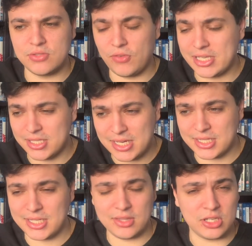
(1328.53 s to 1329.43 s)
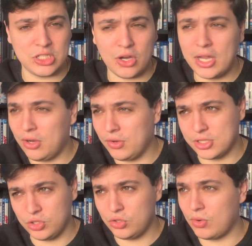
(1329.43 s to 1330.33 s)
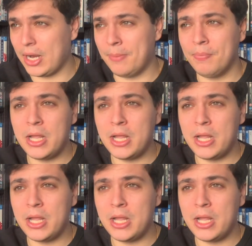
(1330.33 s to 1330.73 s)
fantastic. The dialogue is great.